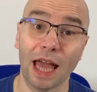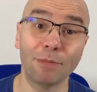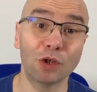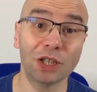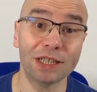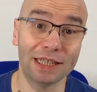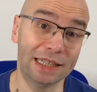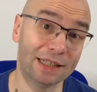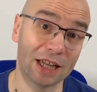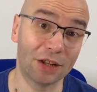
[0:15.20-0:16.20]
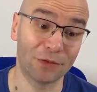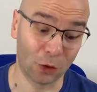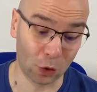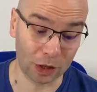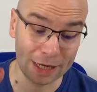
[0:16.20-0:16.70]
MQTT stands
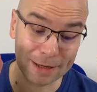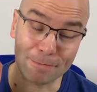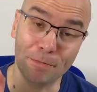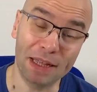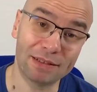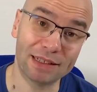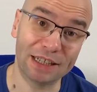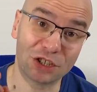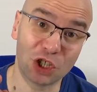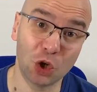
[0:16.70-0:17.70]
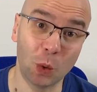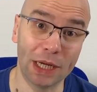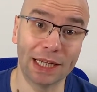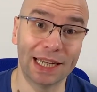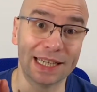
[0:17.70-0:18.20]
for Message
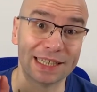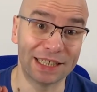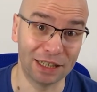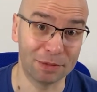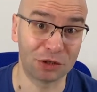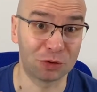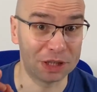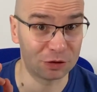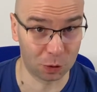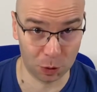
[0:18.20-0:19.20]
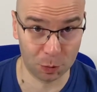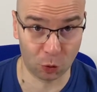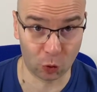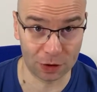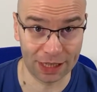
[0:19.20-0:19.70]
Queuing and Telemetry
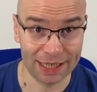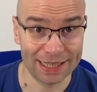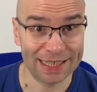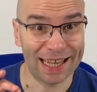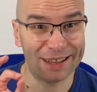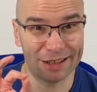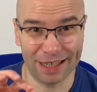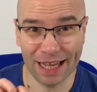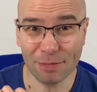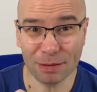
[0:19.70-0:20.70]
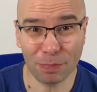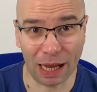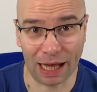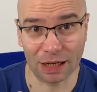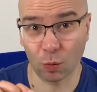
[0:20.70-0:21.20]
Transport. As the name
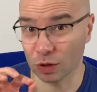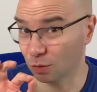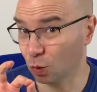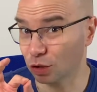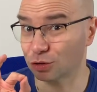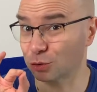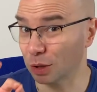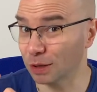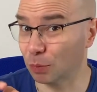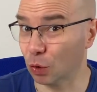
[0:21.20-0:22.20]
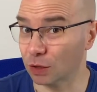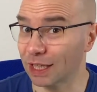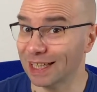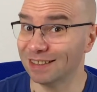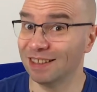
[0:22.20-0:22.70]
implies with the word
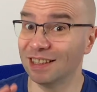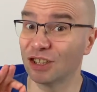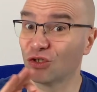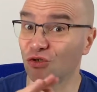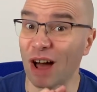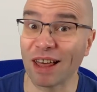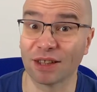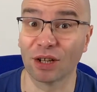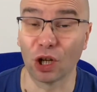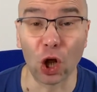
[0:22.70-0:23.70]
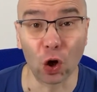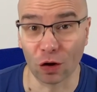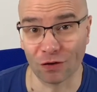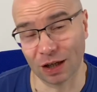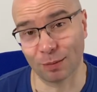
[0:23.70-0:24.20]
transport, this is a rather
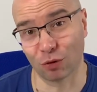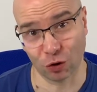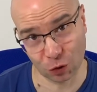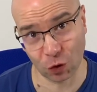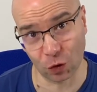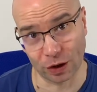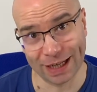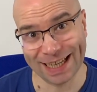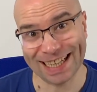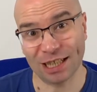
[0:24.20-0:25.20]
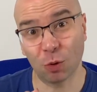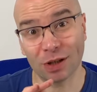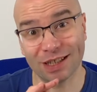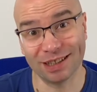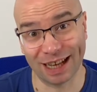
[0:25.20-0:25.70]
low-level protocol. It
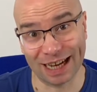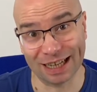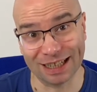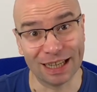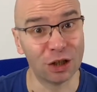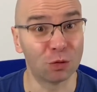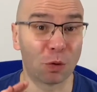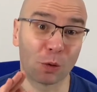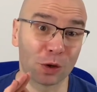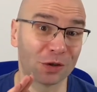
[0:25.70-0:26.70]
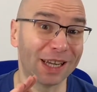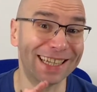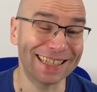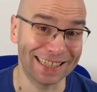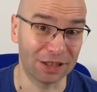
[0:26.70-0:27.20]
was designed to power the
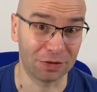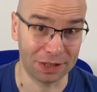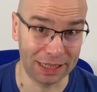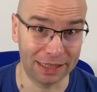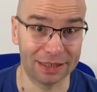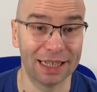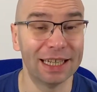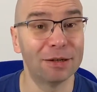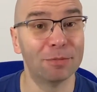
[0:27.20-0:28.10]
Internet of Things.